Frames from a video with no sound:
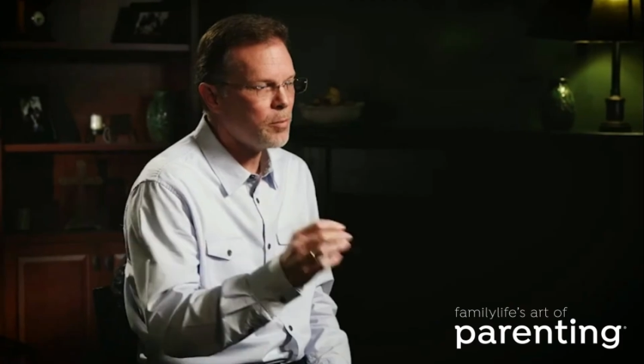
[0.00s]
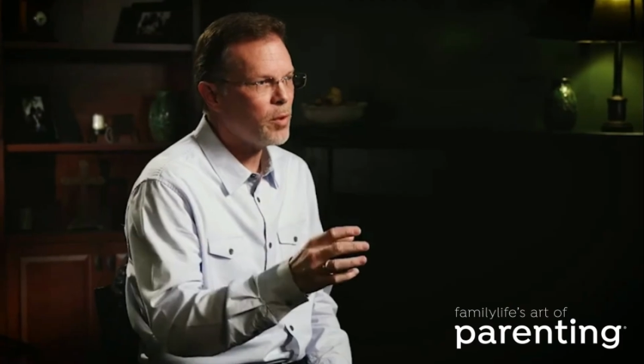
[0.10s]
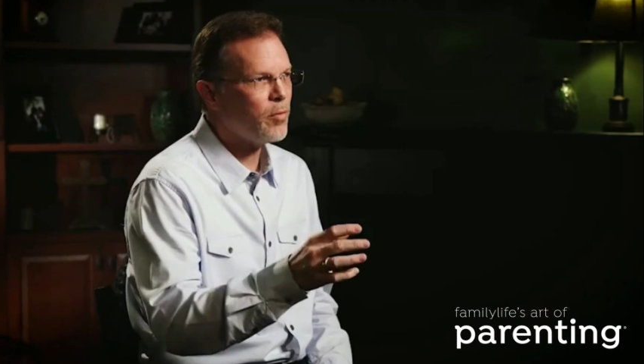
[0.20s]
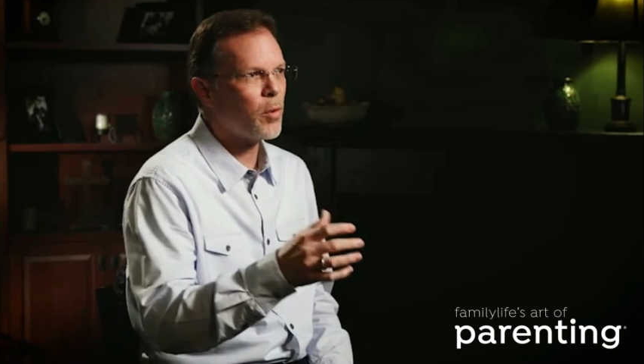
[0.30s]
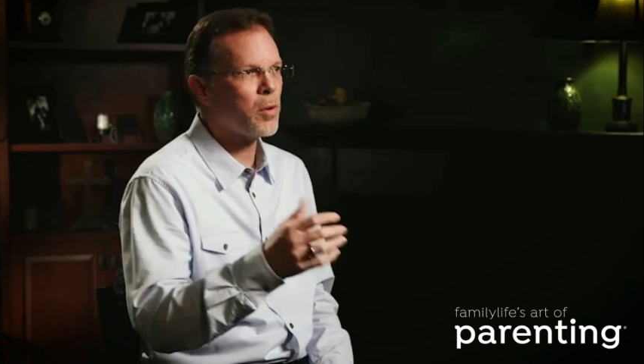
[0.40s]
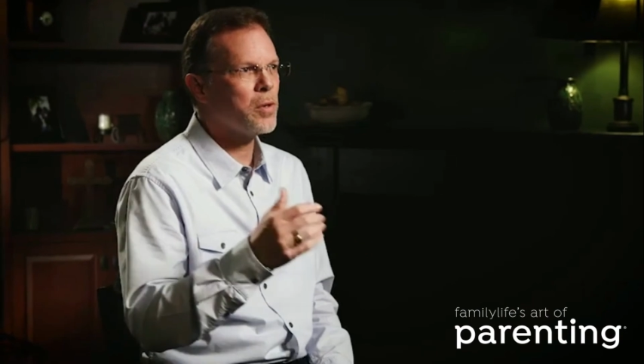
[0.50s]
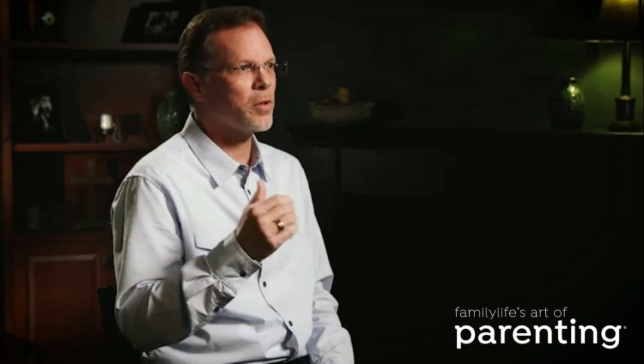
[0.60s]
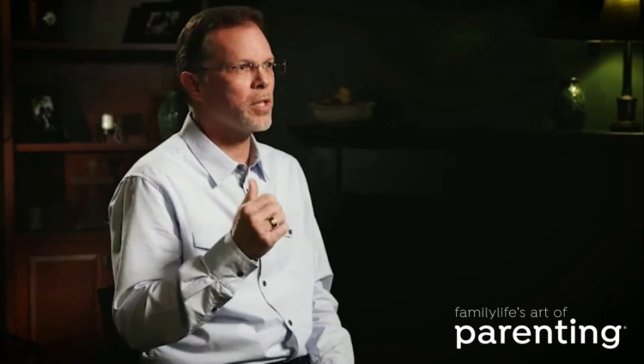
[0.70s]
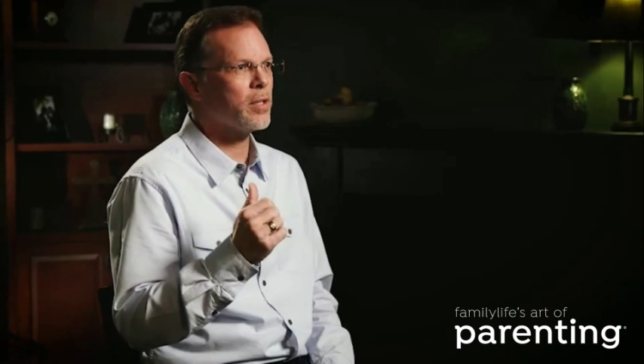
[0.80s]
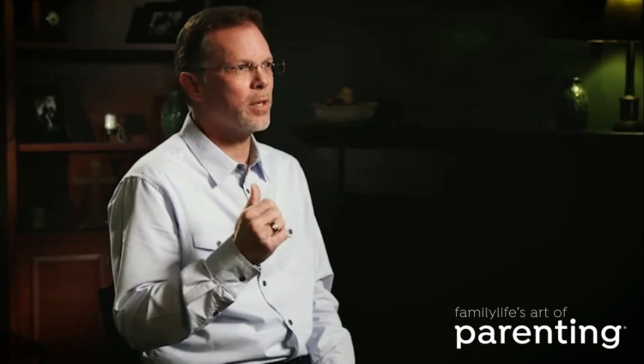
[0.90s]
you move forward
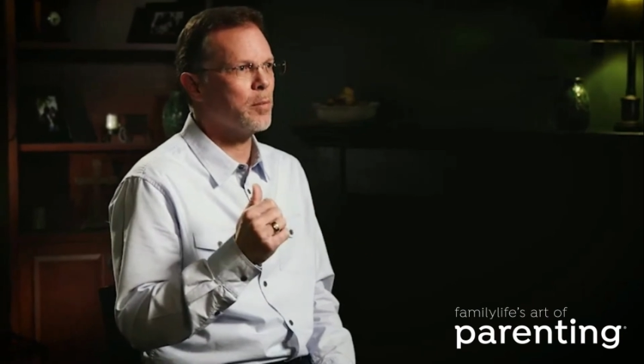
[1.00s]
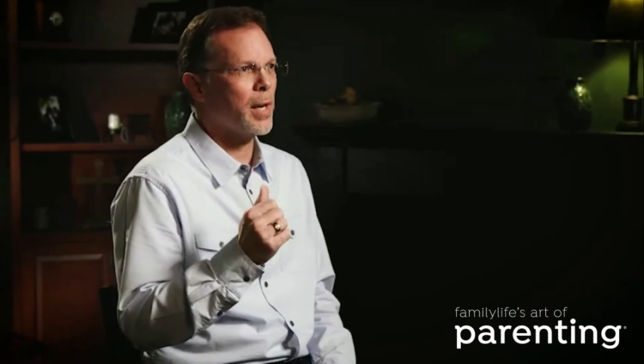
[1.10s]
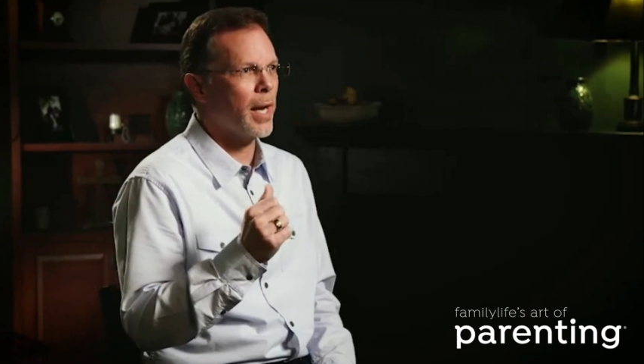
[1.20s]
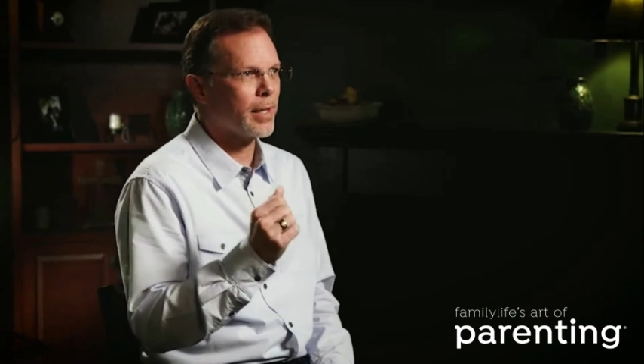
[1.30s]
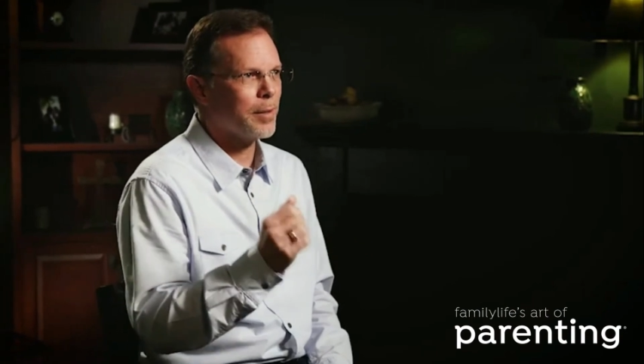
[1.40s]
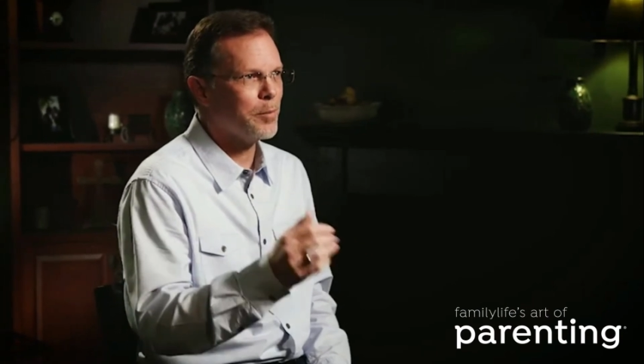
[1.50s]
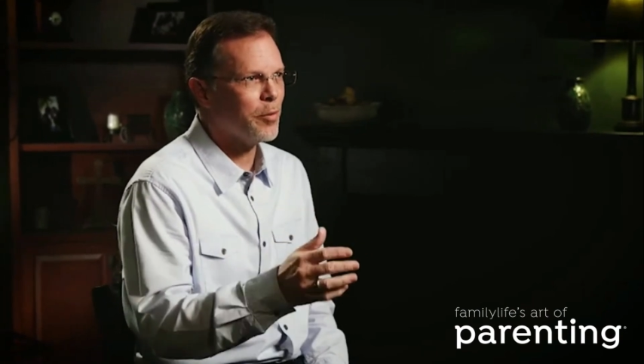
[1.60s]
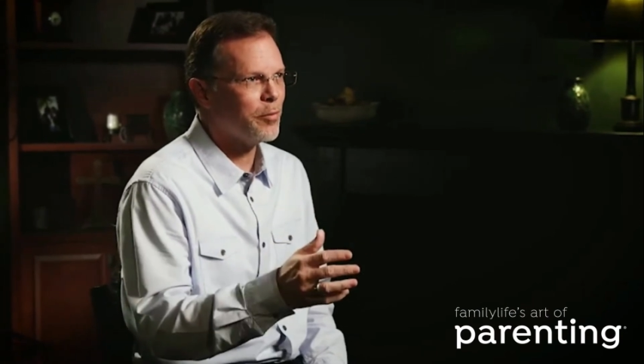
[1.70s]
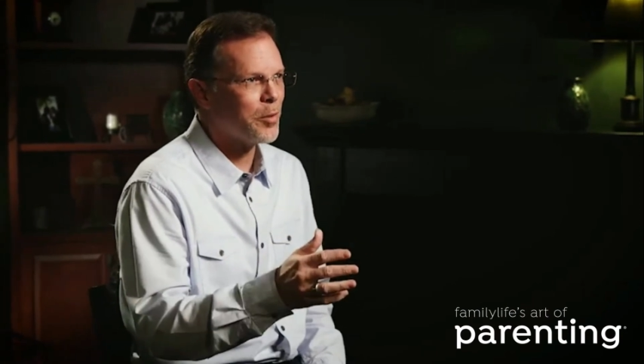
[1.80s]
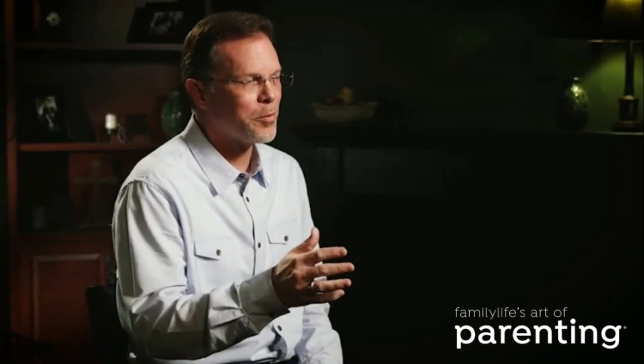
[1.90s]
or you step back. You
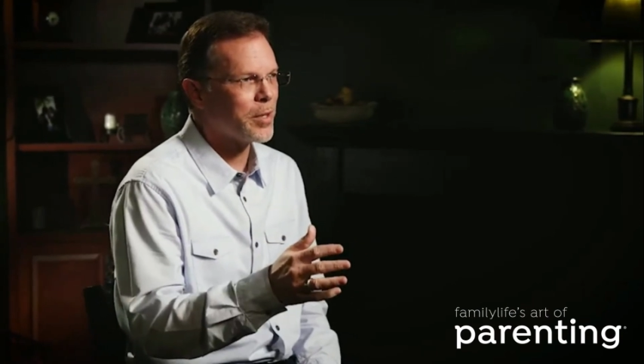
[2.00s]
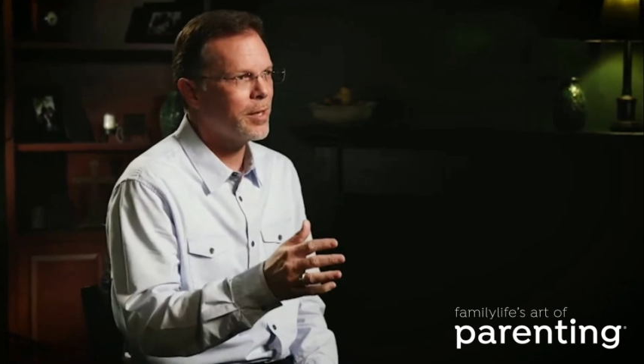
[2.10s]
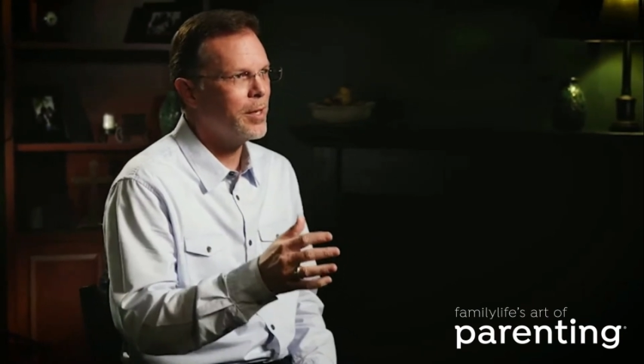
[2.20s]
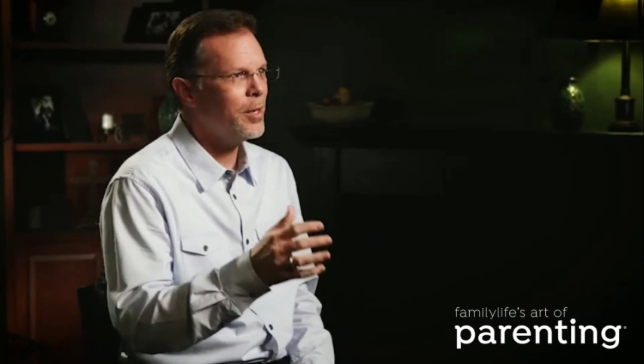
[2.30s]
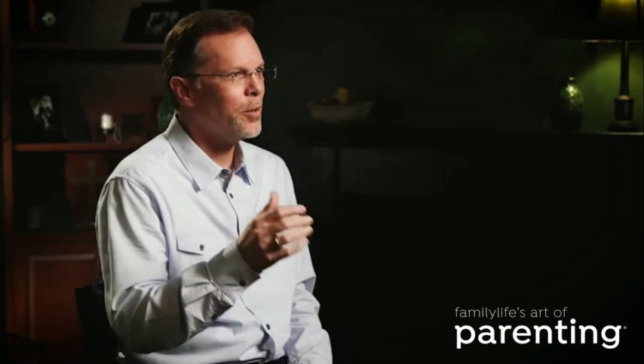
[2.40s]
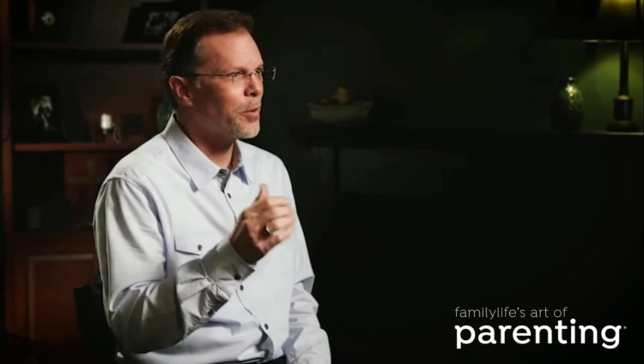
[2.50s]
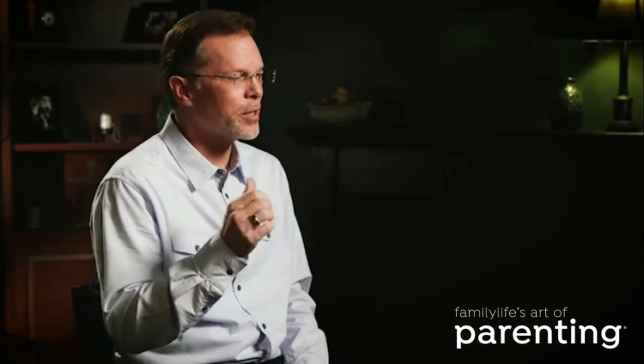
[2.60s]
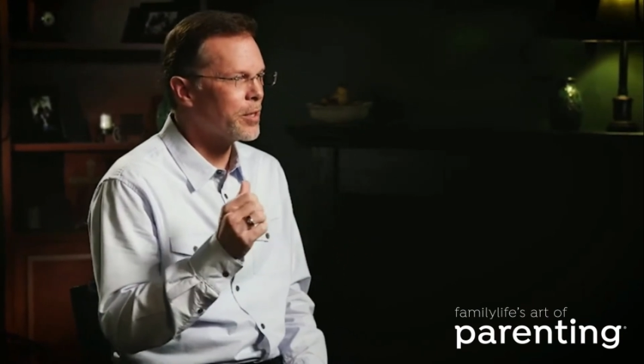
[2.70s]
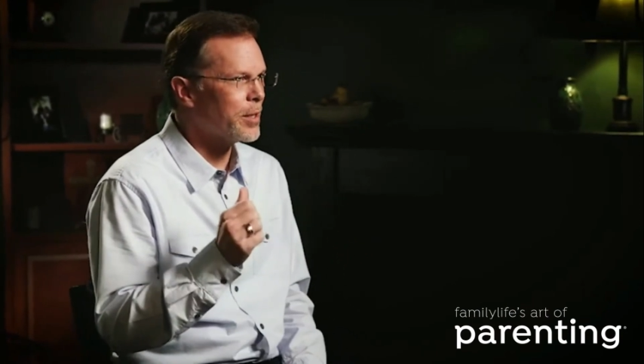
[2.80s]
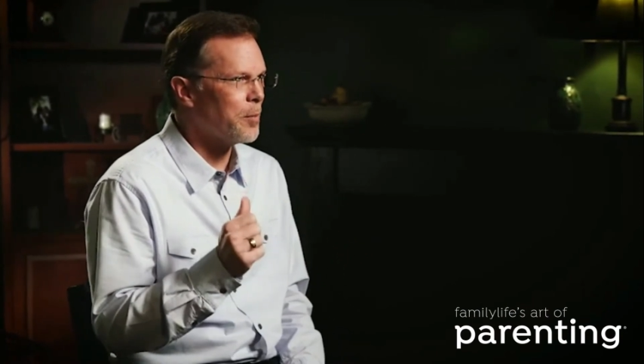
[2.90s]
move forward or
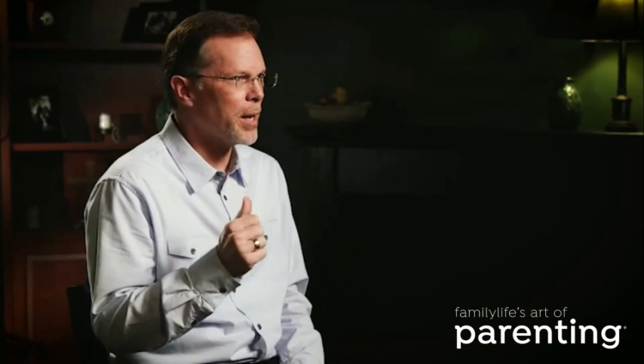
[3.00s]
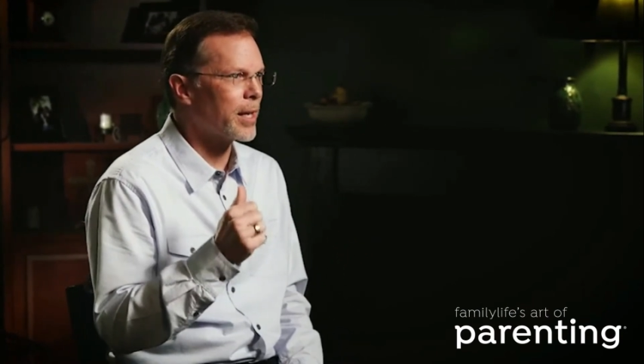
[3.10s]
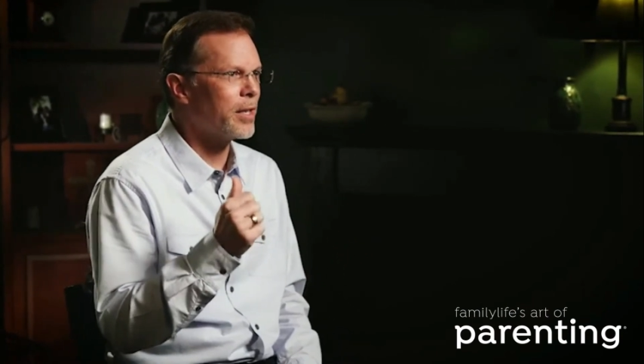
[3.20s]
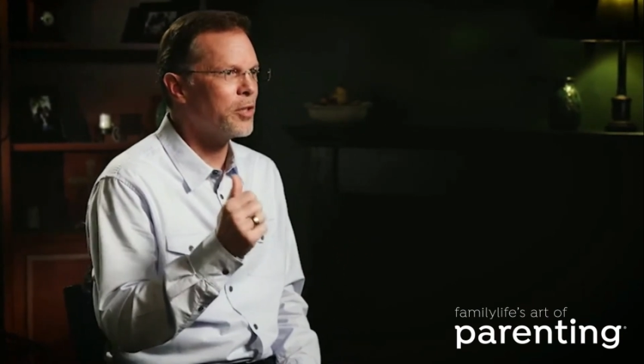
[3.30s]
you step back.